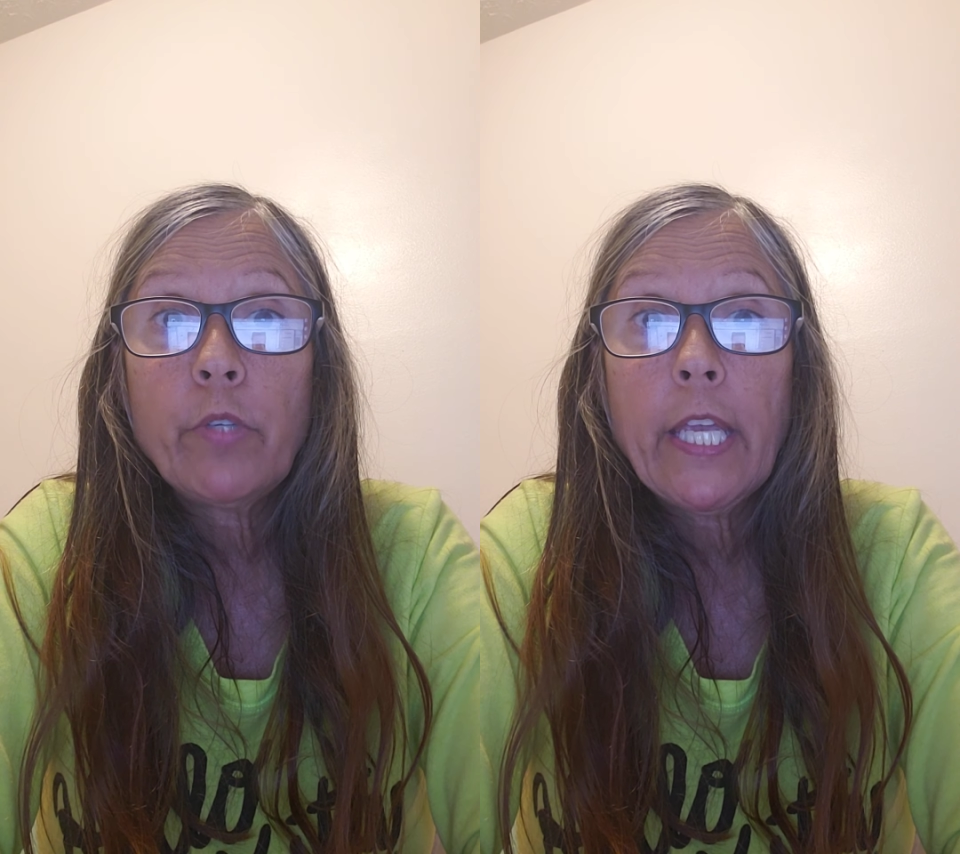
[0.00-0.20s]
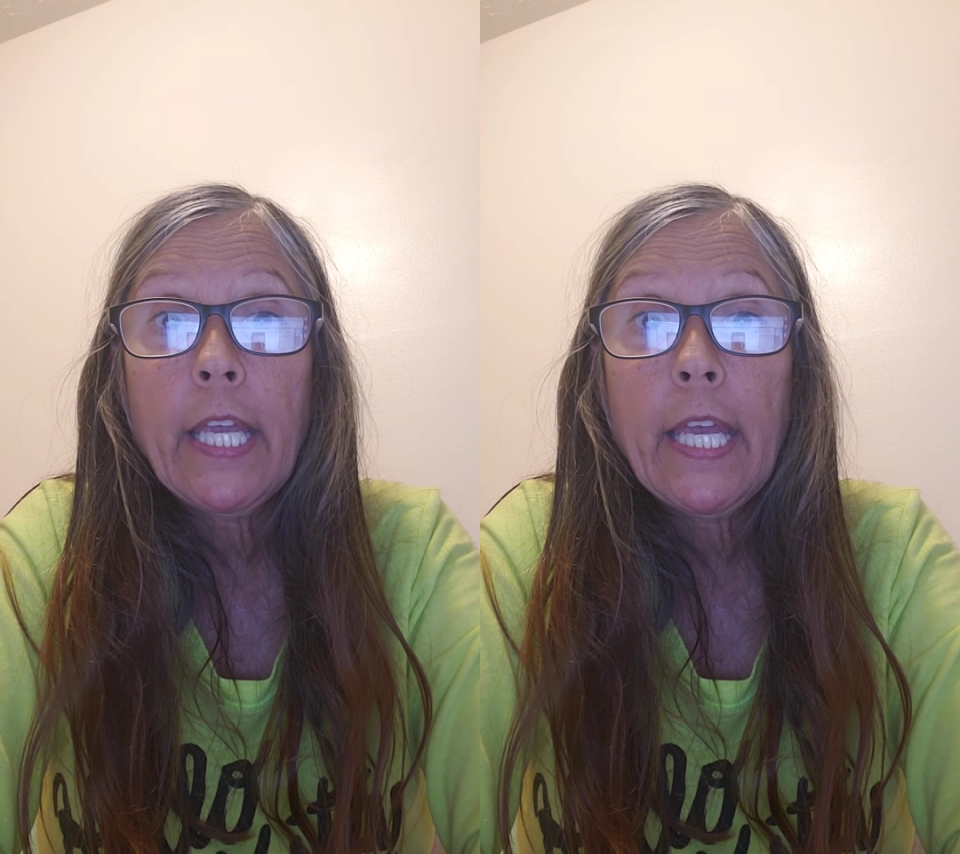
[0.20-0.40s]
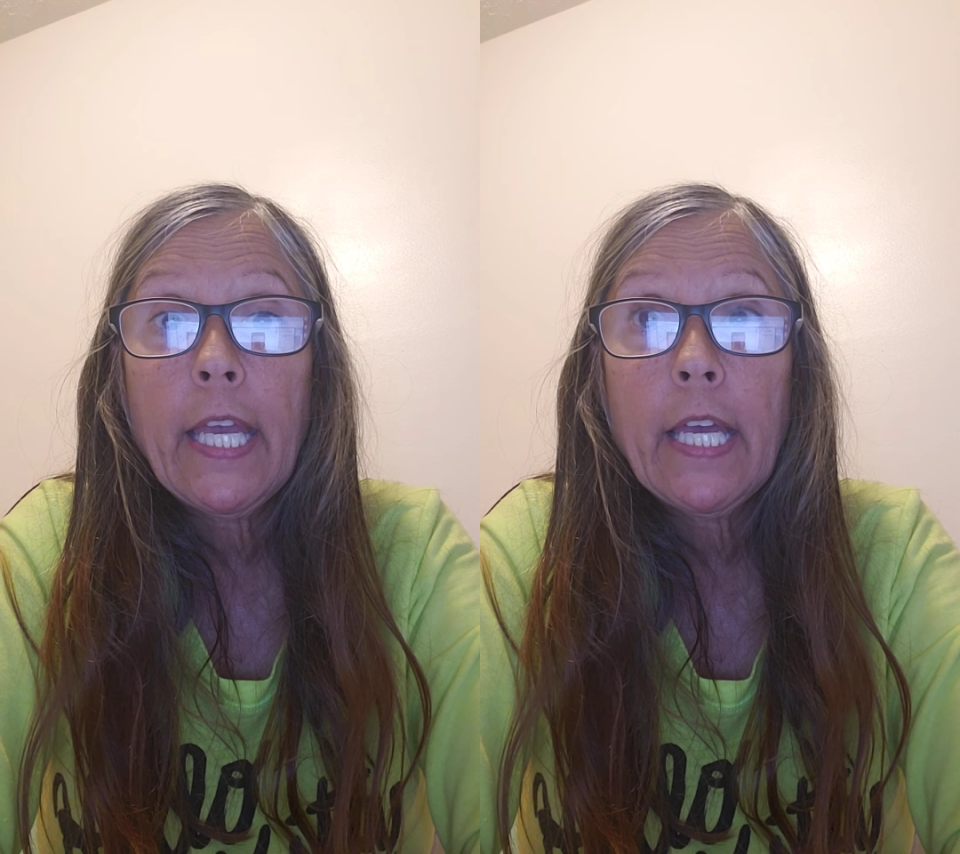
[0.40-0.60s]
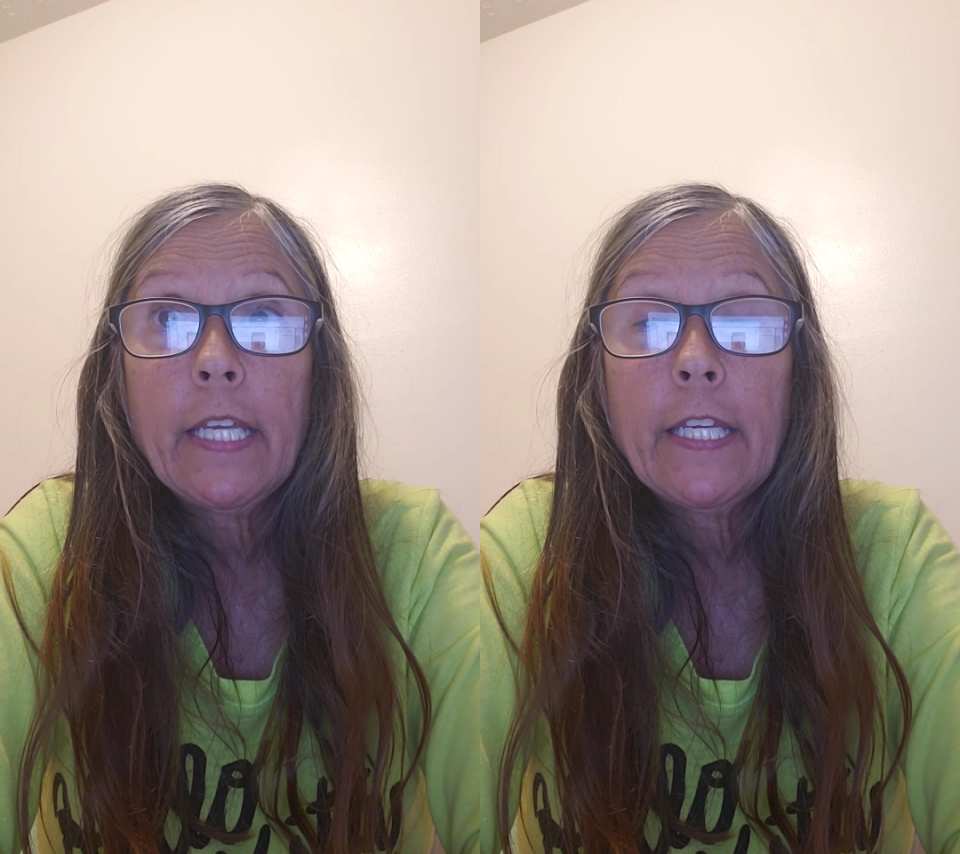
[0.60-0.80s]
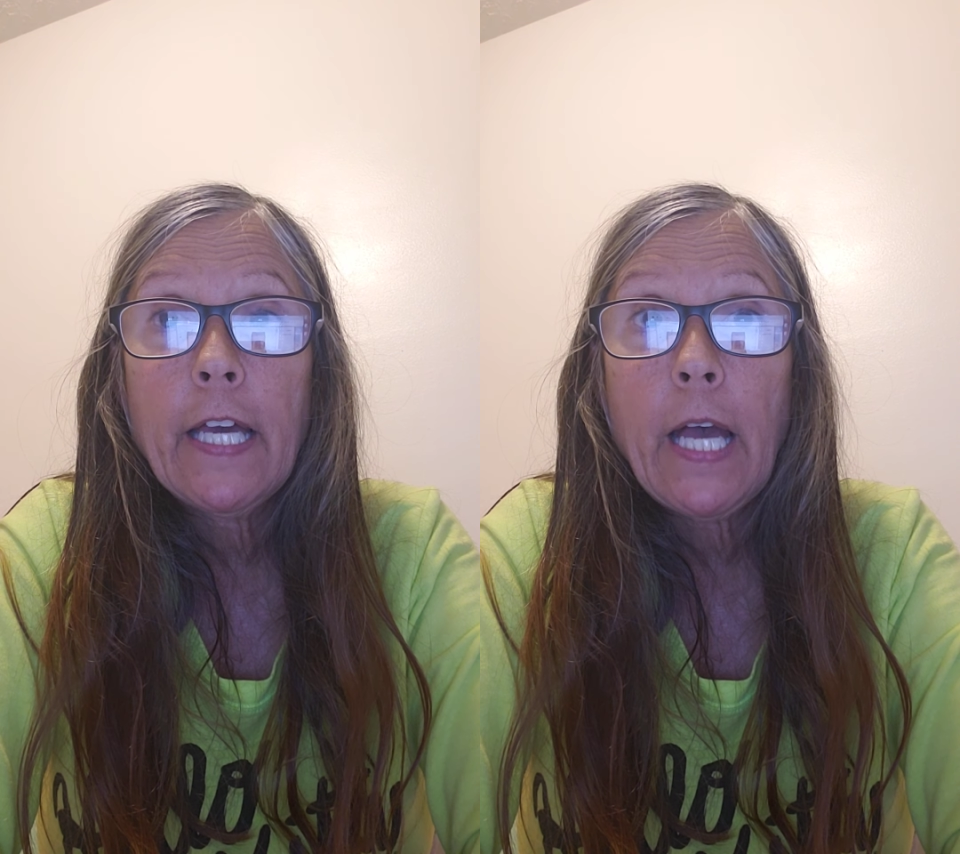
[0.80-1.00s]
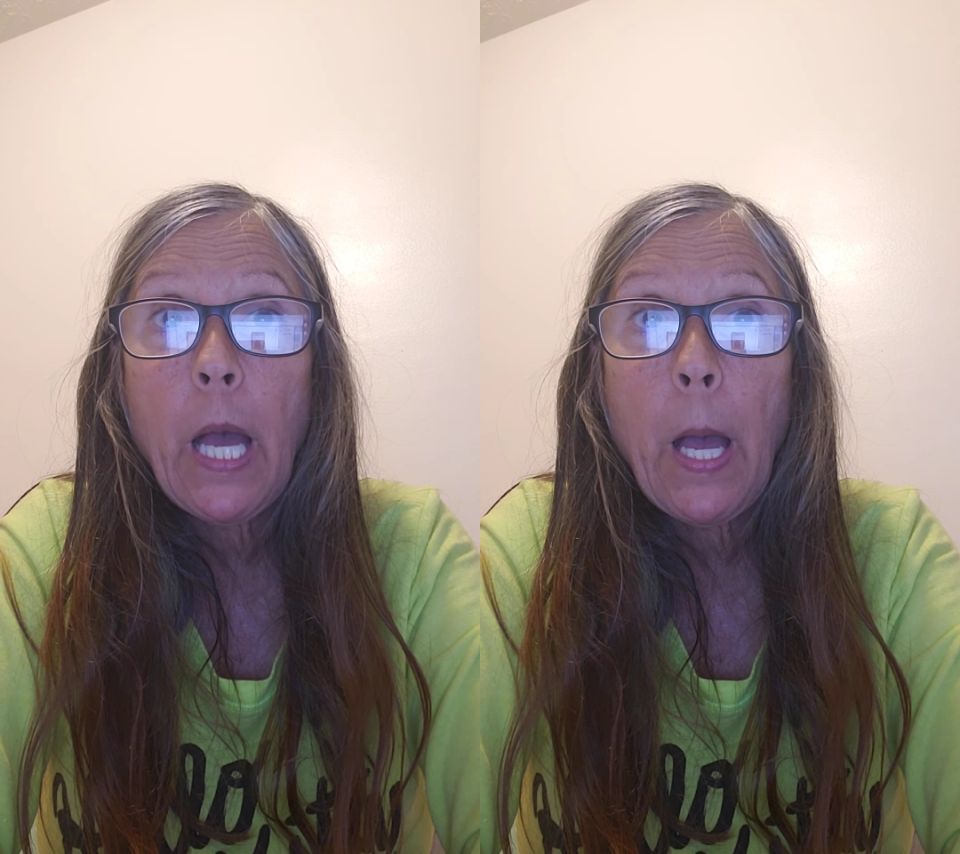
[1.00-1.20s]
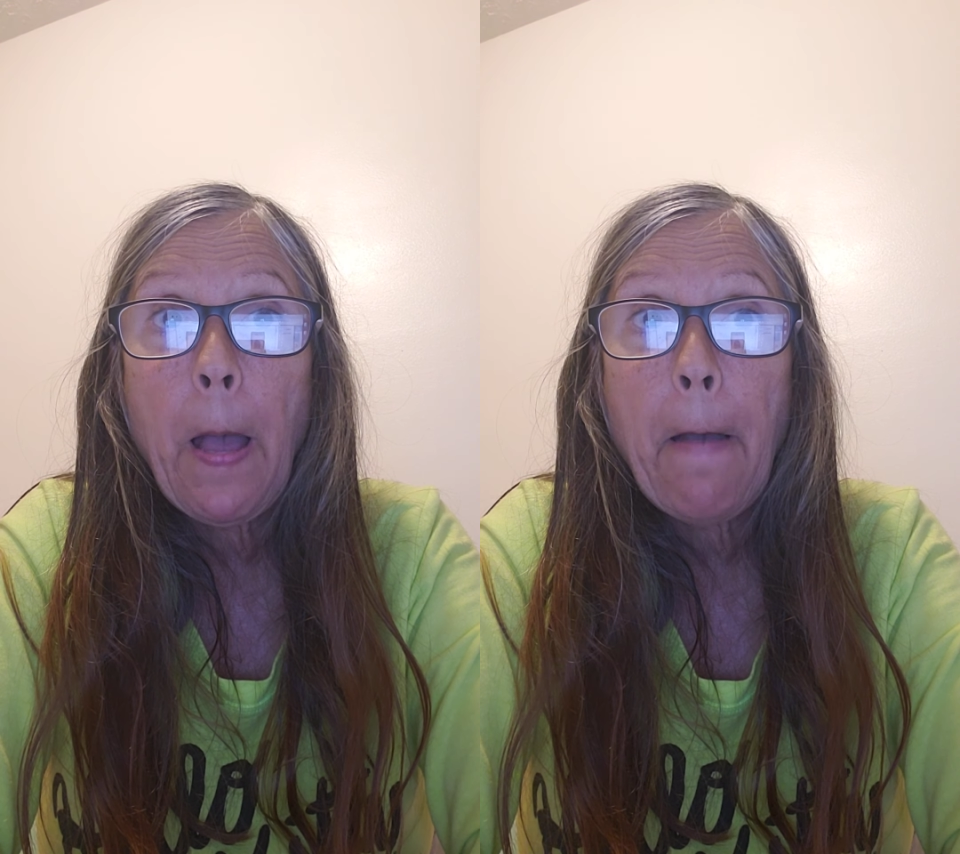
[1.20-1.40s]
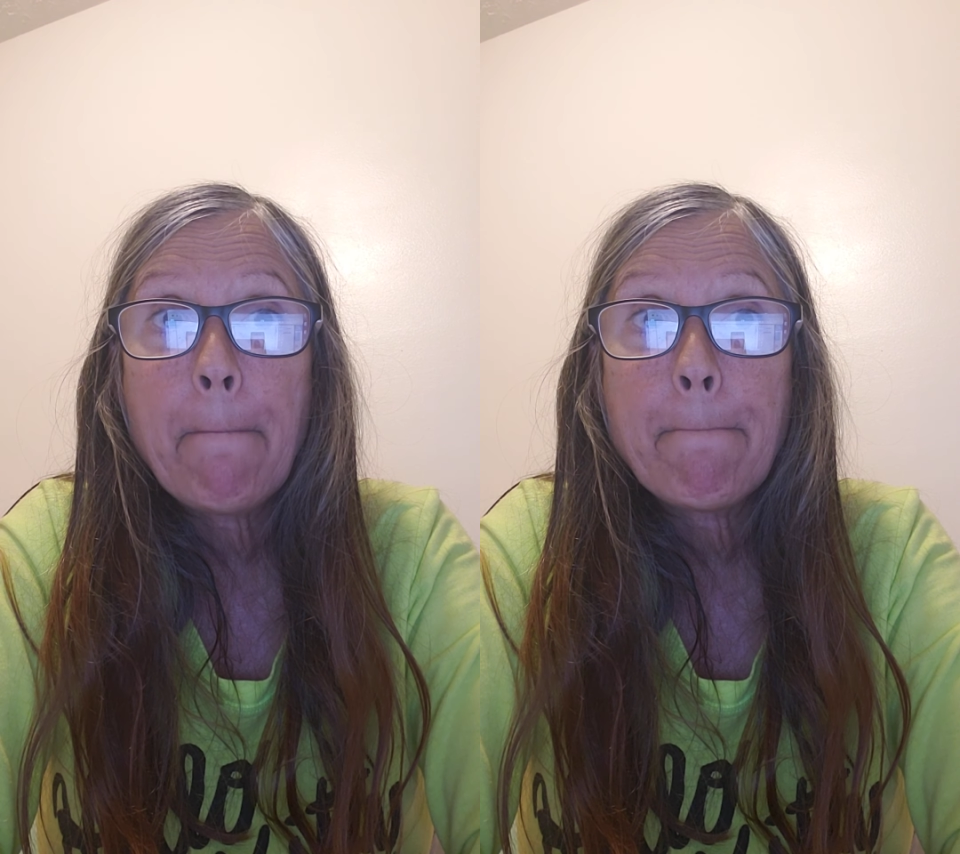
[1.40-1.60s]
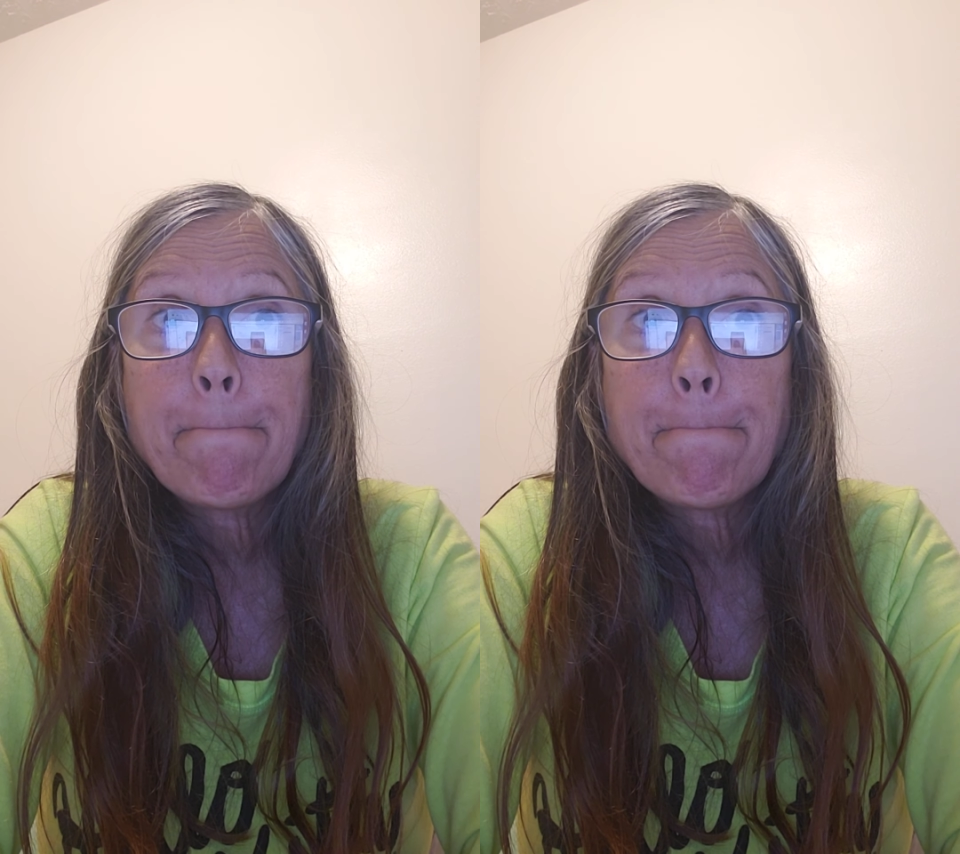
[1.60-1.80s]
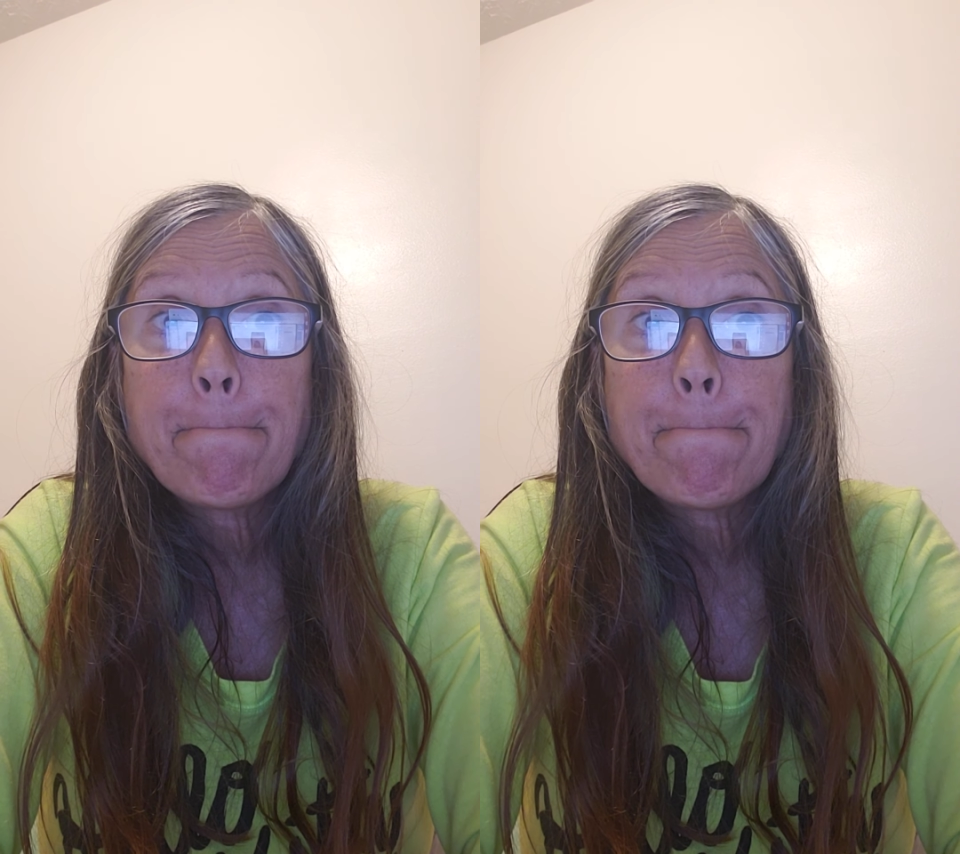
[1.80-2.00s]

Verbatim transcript: can um,